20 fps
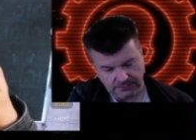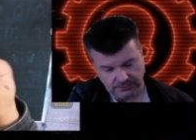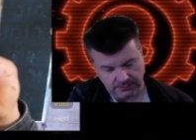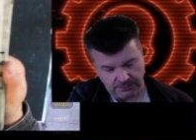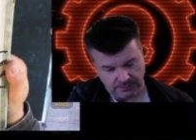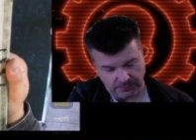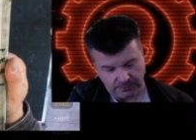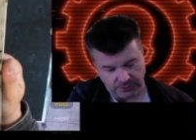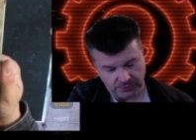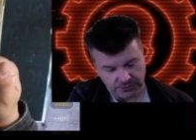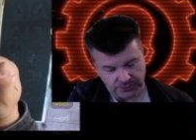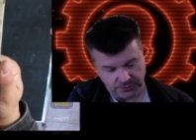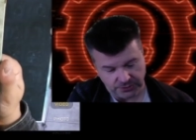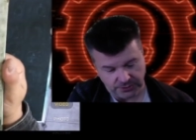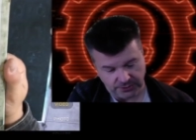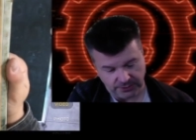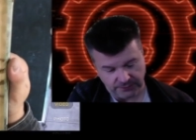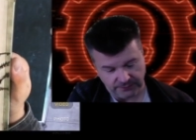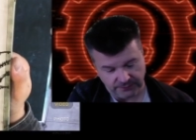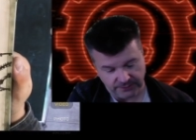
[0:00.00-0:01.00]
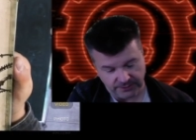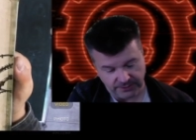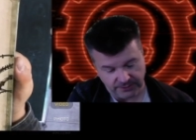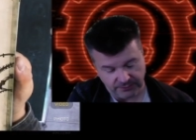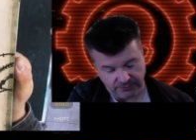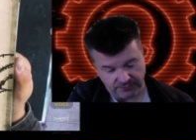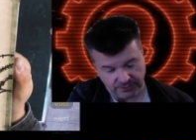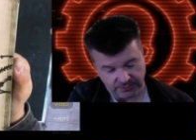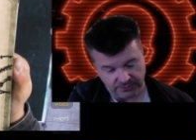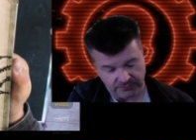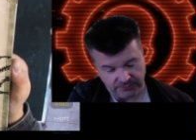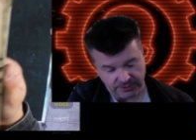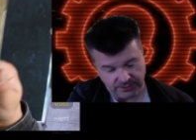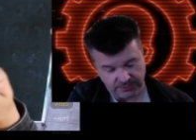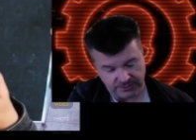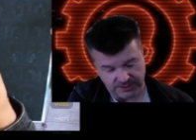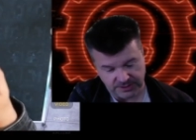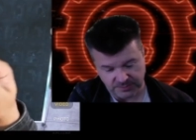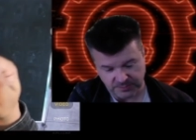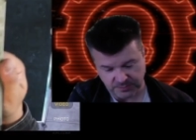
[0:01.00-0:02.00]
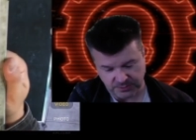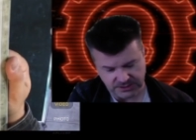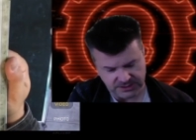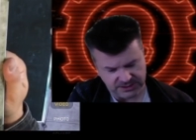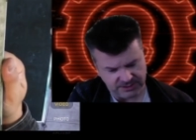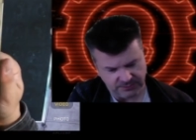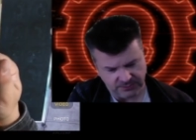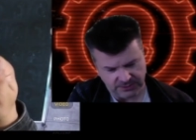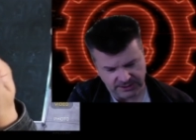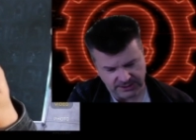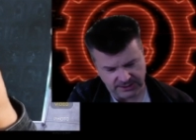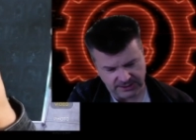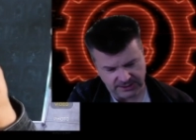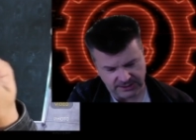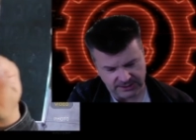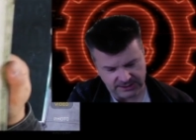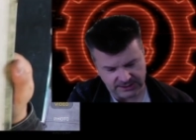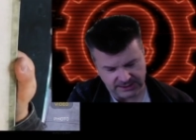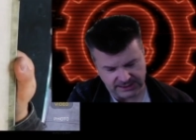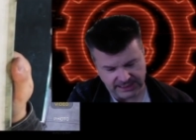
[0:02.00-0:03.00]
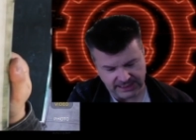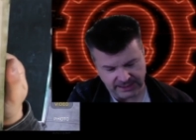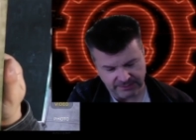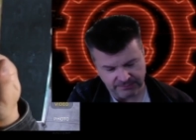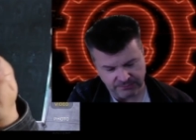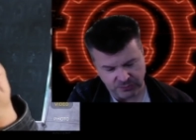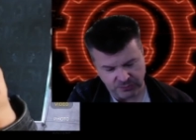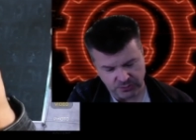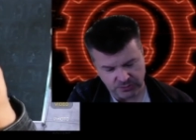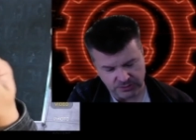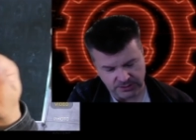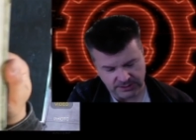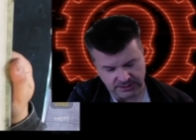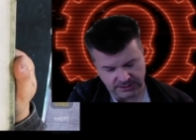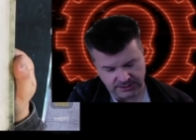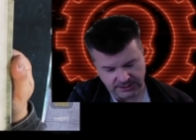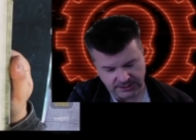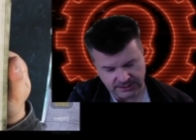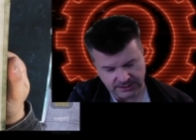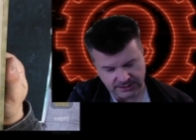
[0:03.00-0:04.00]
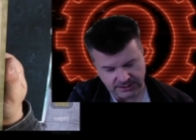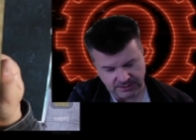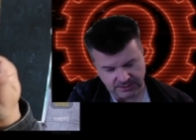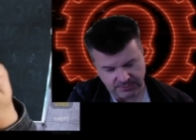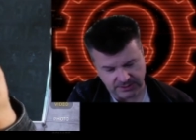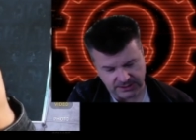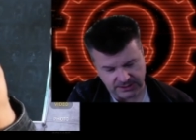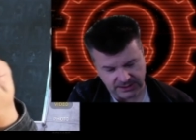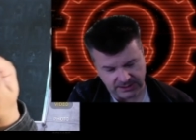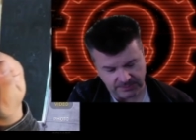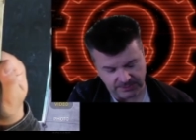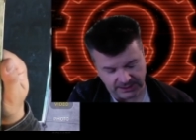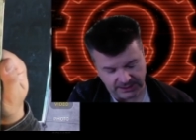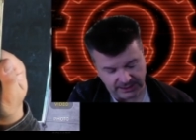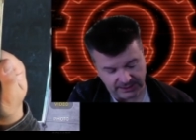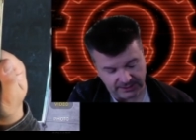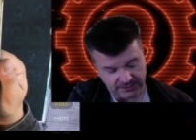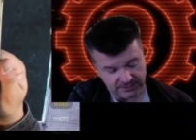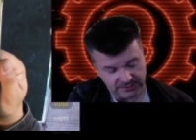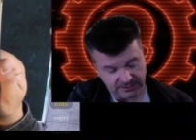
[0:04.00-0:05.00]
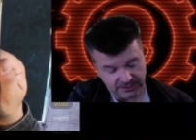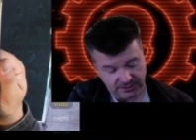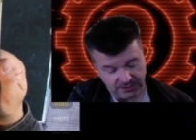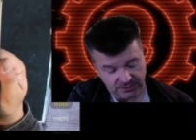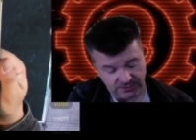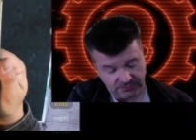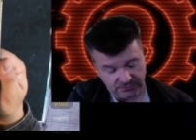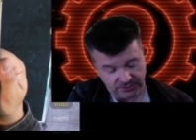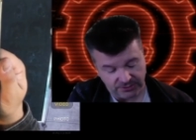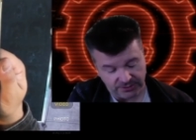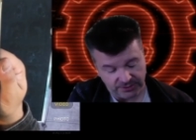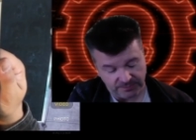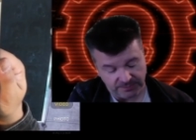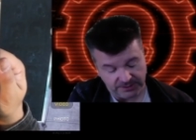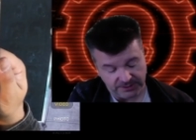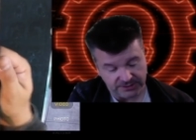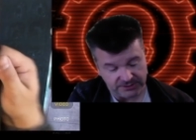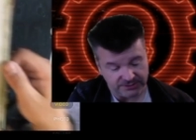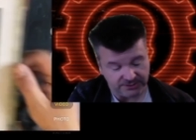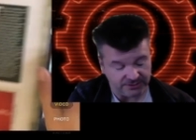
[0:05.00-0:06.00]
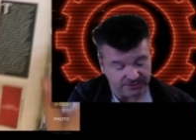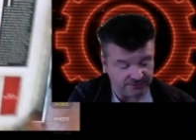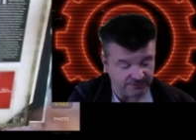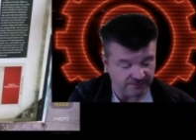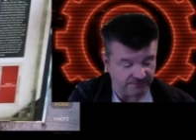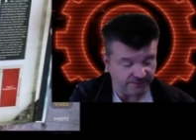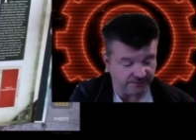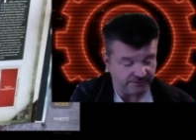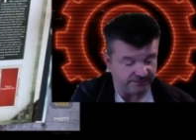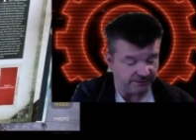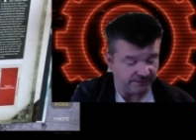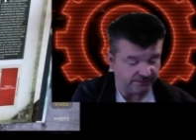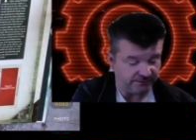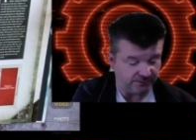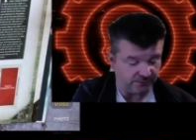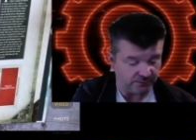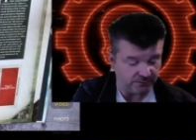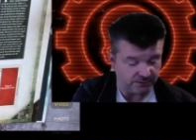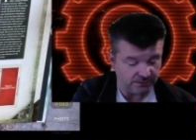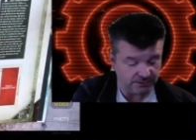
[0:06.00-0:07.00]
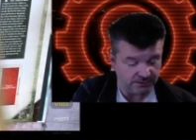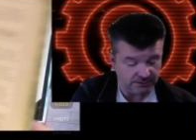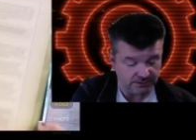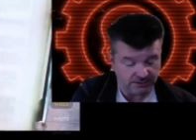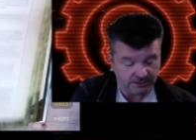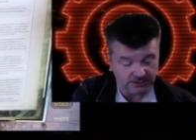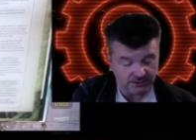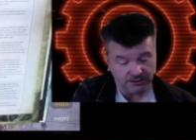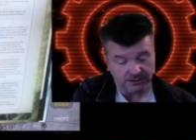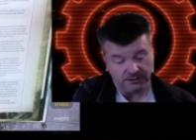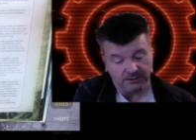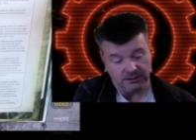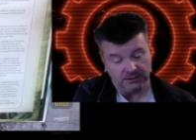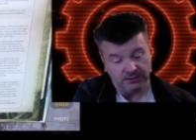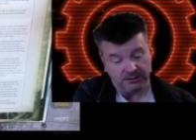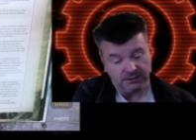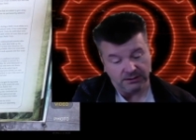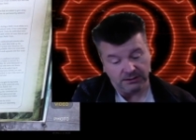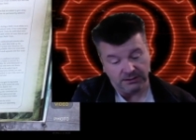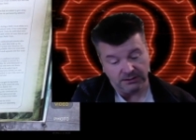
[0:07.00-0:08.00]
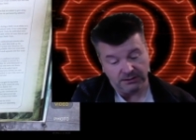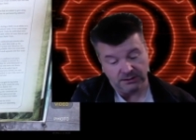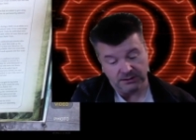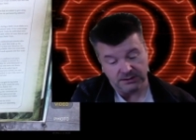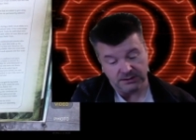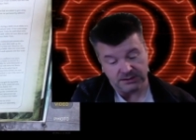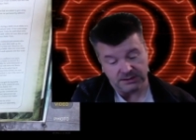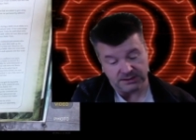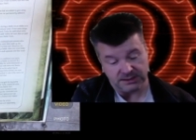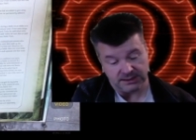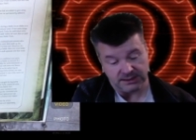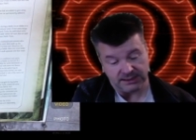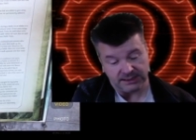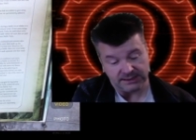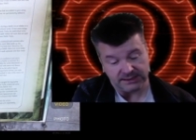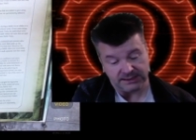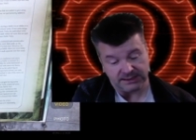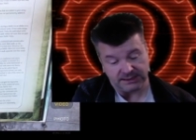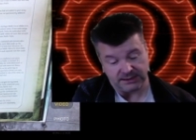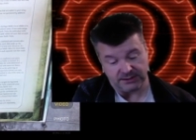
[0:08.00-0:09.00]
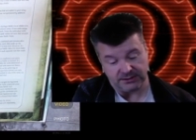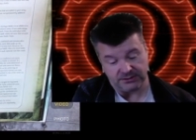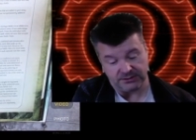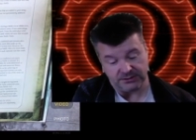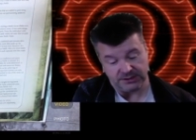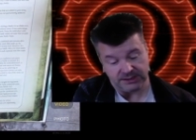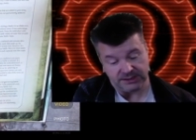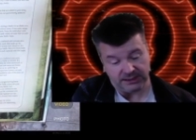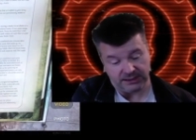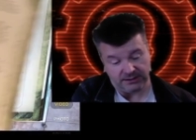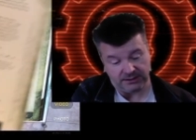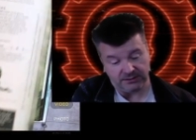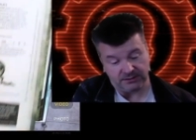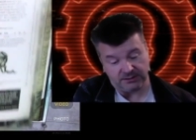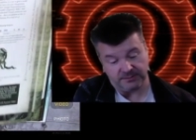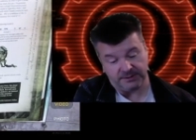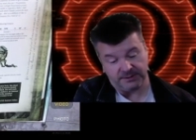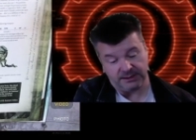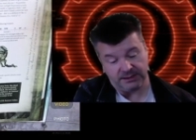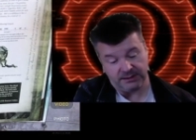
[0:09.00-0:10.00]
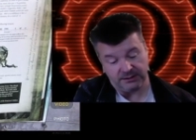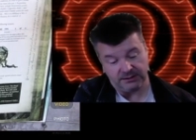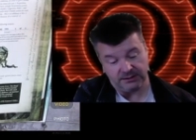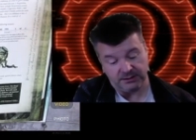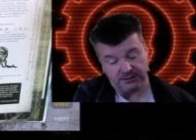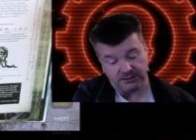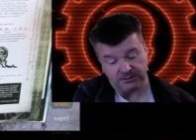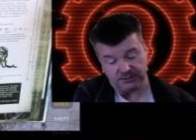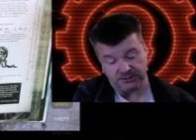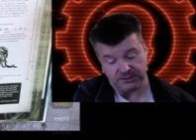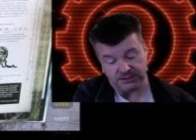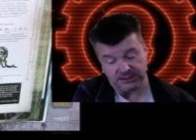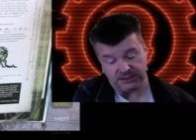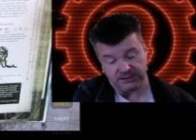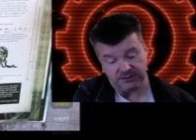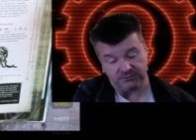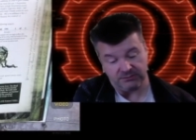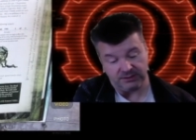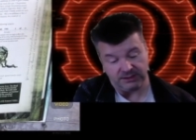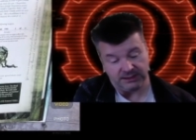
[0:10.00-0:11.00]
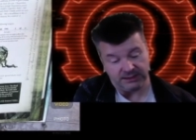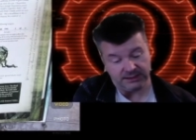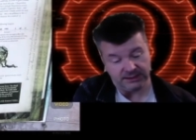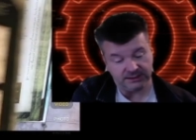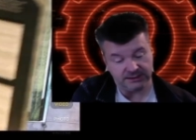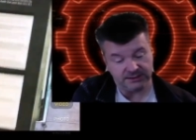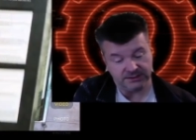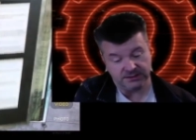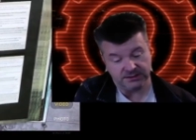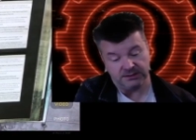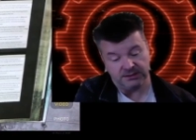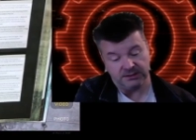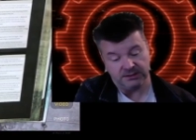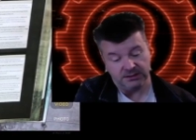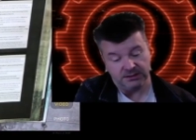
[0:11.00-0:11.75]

I'm not sure how far they run. Requisite points. See, we're into the game modes and things there by the time you get round to page 354. Selecting a Crusade army, Crusade relics,